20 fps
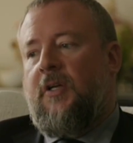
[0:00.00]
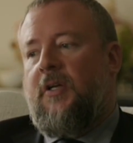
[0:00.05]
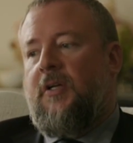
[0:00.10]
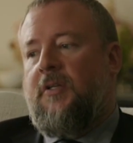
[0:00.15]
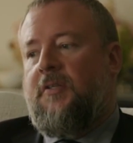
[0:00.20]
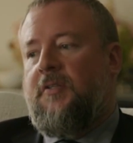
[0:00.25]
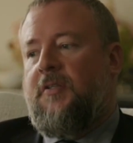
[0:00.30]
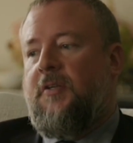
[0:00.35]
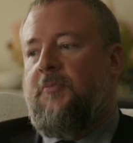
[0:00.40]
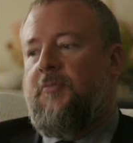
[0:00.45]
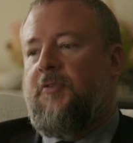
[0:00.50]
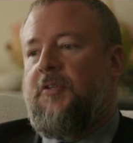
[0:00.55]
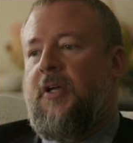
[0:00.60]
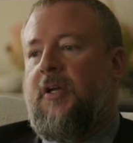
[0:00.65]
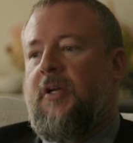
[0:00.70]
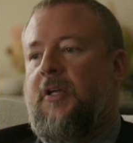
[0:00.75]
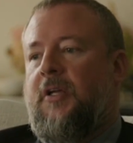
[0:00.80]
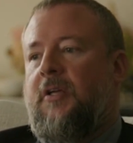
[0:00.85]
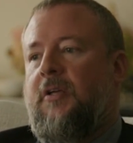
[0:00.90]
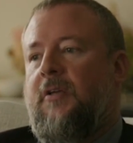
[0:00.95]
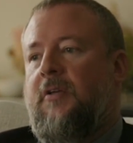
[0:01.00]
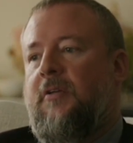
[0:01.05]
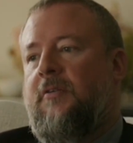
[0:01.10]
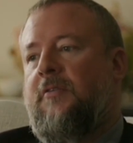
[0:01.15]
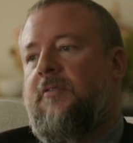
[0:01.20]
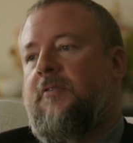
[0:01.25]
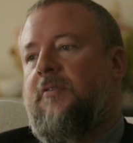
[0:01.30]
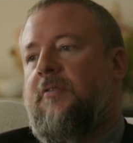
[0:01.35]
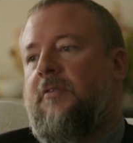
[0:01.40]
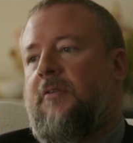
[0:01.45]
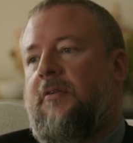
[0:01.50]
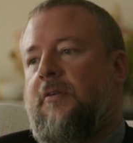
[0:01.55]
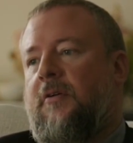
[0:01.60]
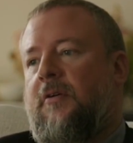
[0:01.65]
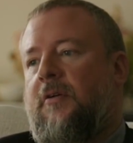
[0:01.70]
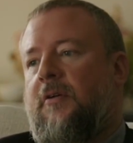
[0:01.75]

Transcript: It seems like he's